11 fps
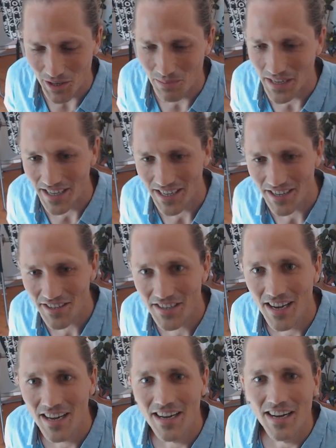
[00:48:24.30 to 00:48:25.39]
took them many
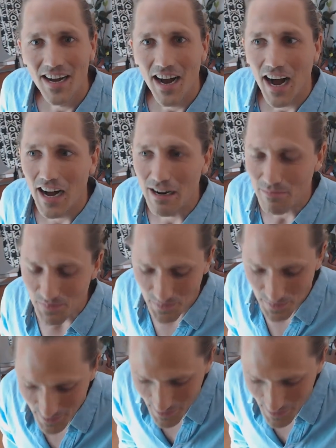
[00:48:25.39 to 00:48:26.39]
years. Um,